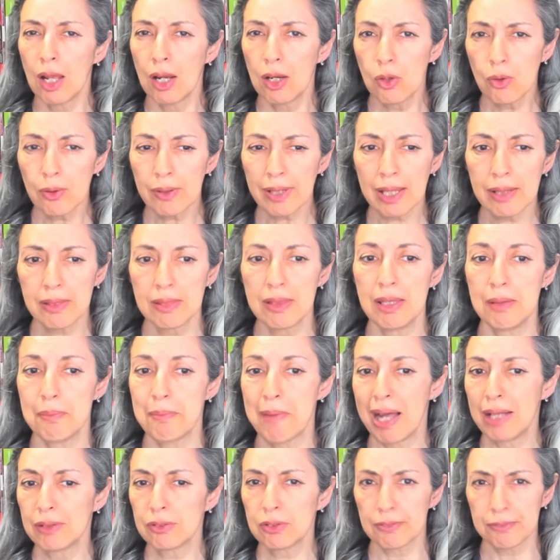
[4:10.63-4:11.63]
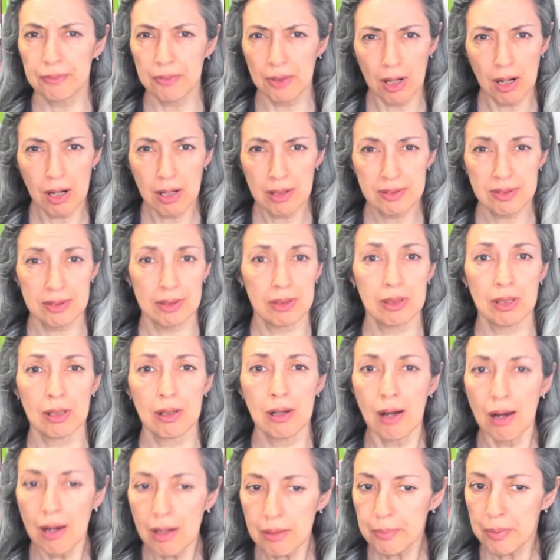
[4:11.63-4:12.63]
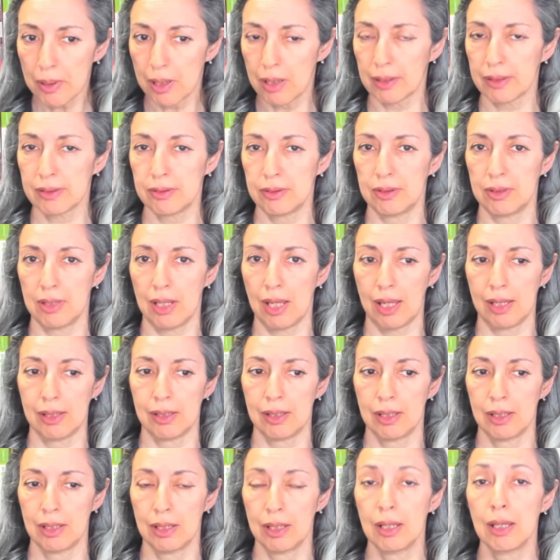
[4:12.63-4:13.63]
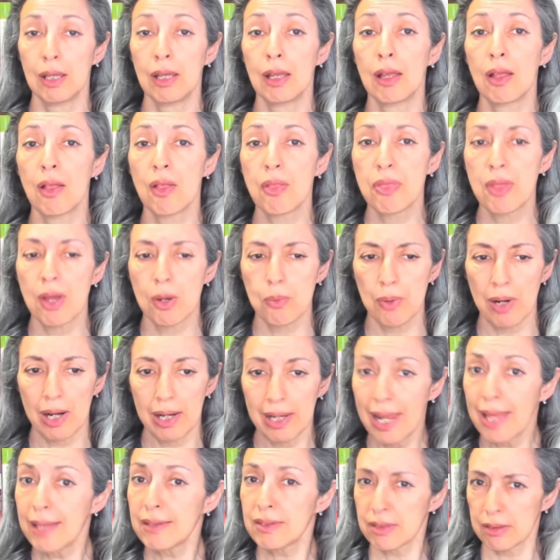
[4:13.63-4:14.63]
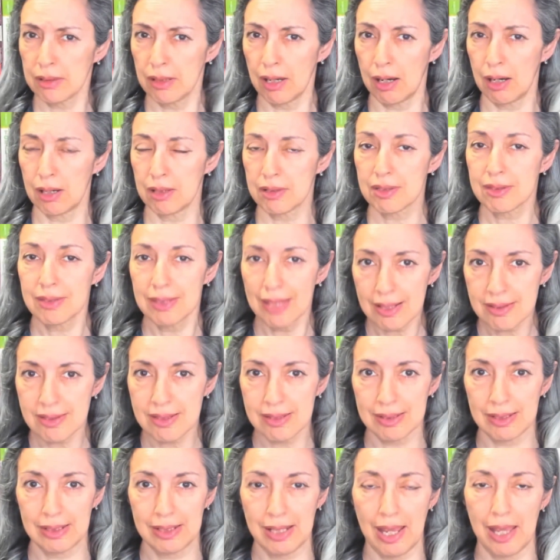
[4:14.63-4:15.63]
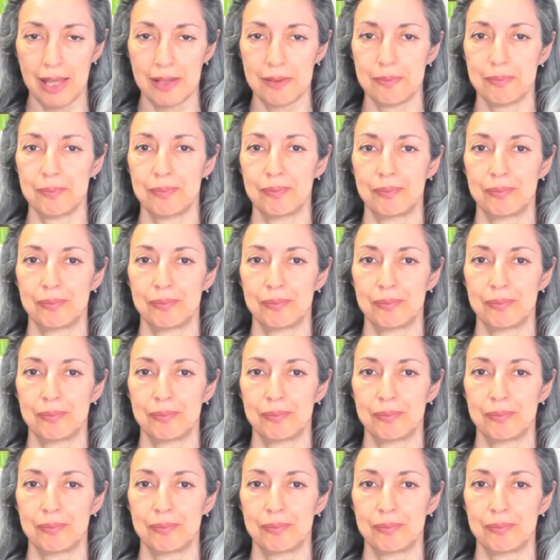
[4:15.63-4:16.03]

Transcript: Look at the amount of cars in the car park today. There were less cars yesterday.